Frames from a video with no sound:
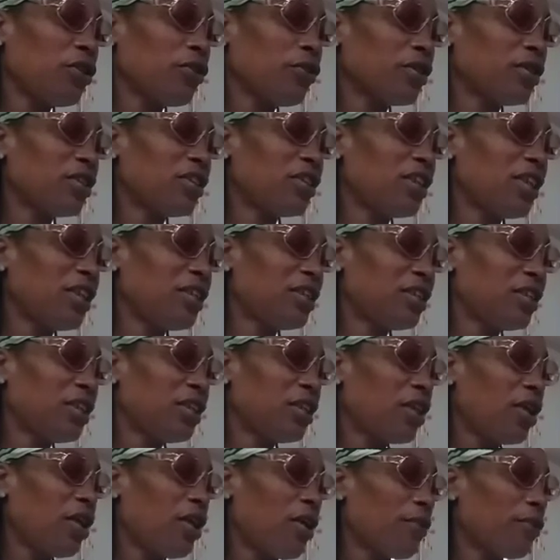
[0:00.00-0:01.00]
You're
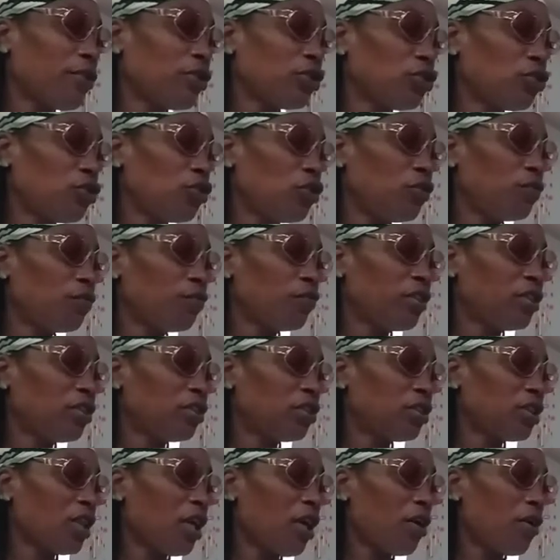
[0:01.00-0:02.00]
assisting others. You
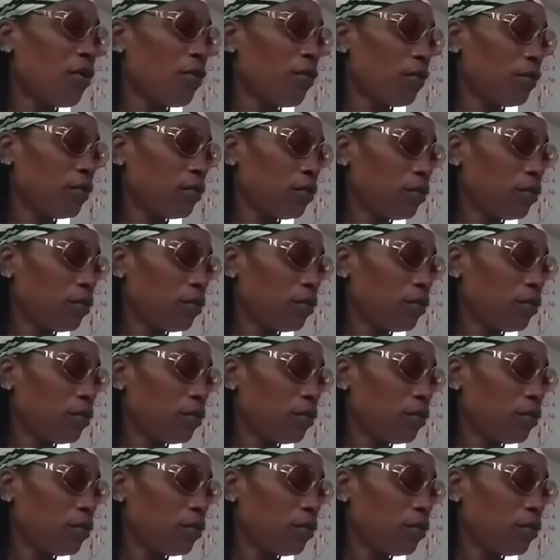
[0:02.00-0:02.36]
reached out